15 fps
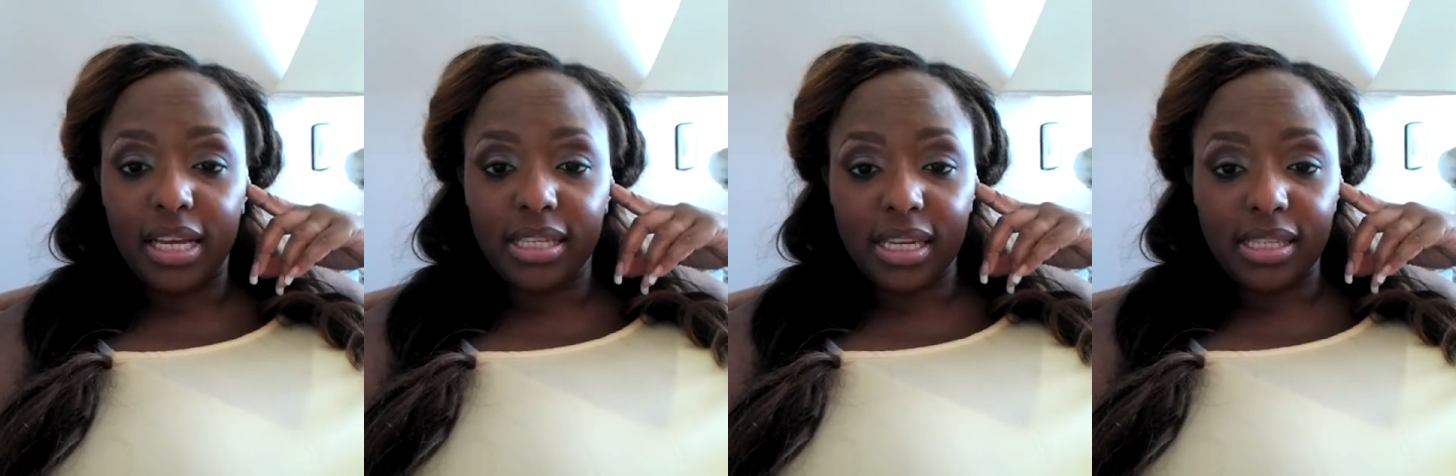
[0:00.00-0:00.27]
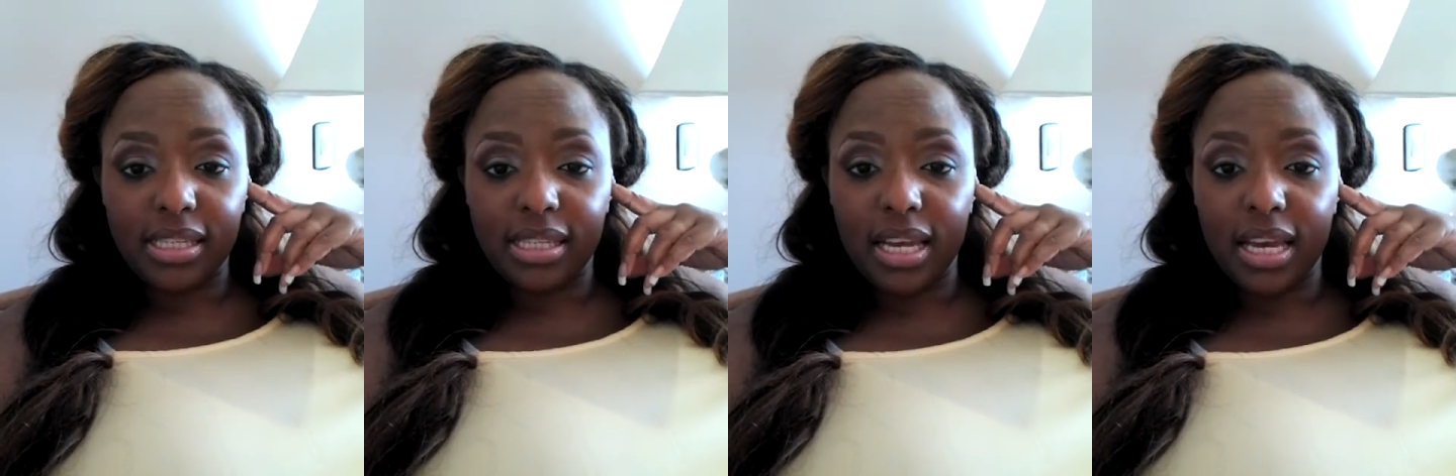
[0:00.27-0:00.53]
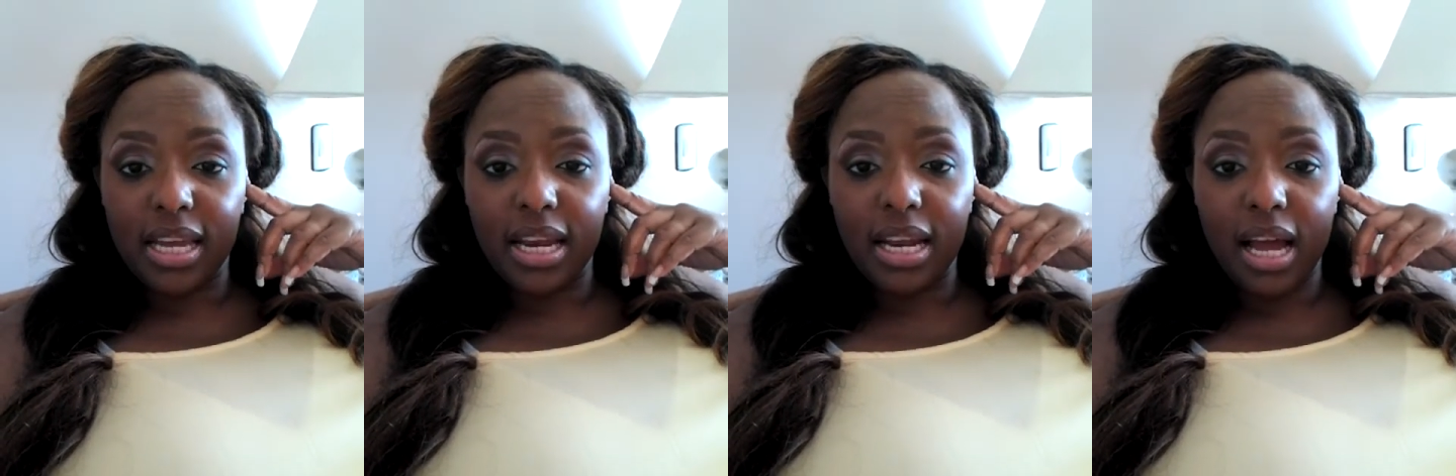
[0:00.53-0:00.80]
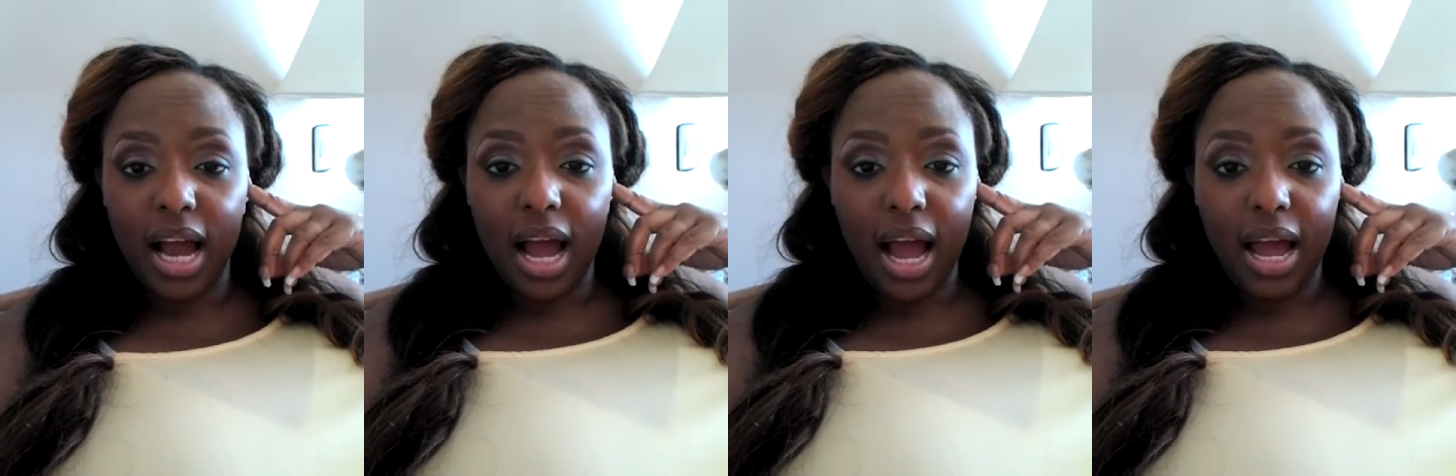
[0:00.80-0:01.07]
As I
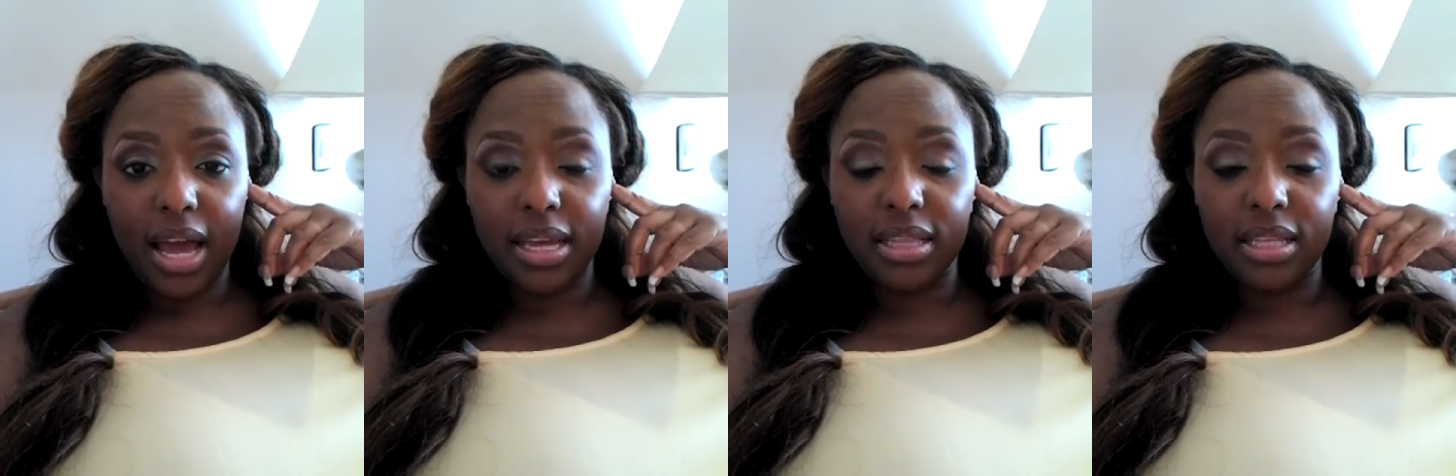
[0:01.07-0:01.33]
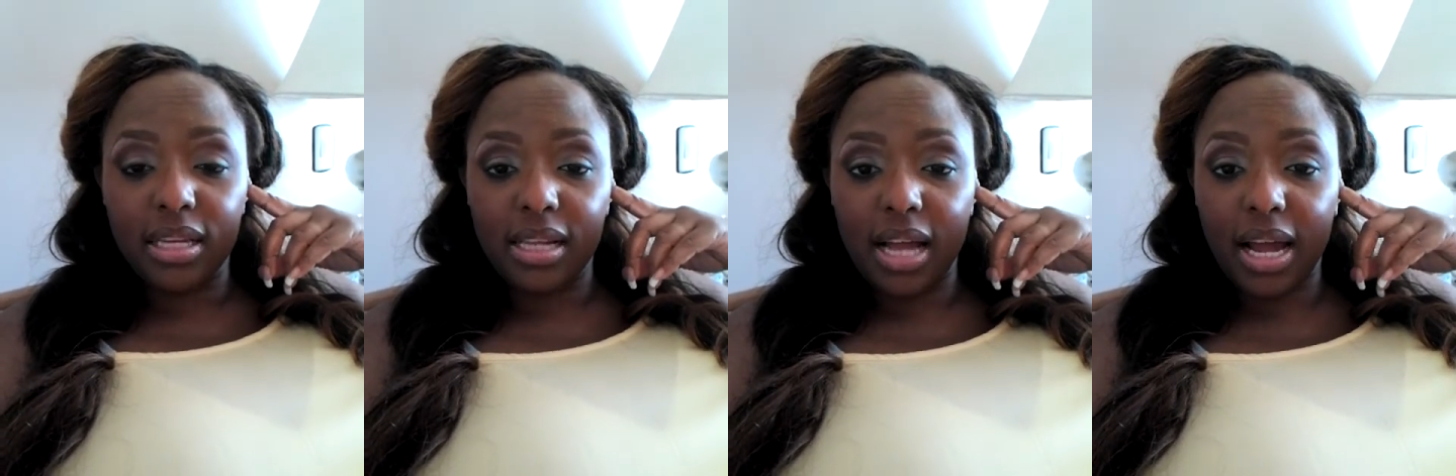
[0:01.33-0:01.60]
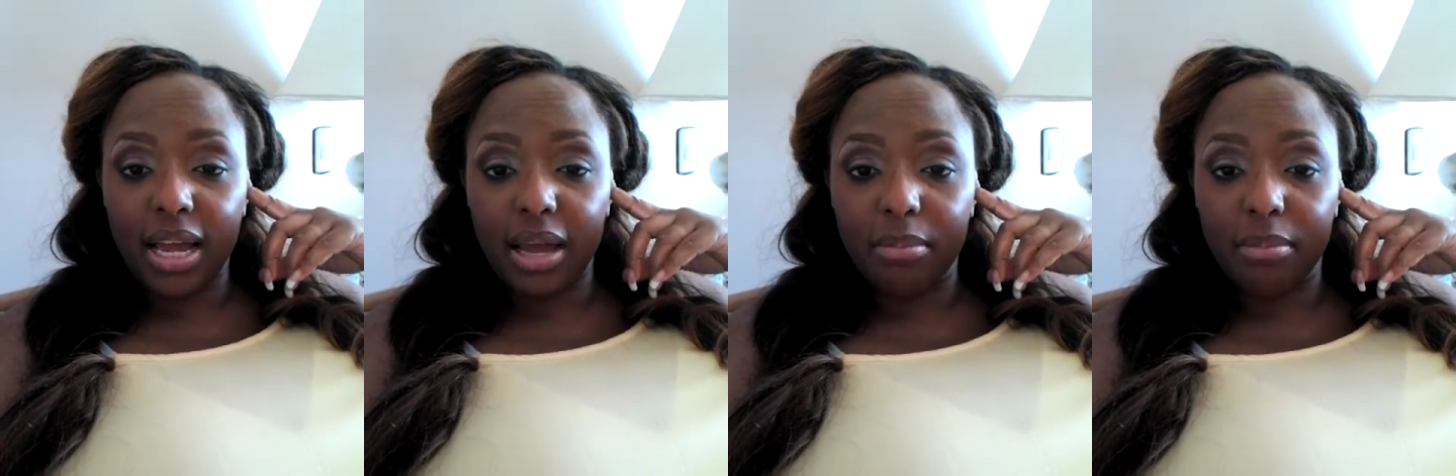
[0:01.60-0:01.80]
said, I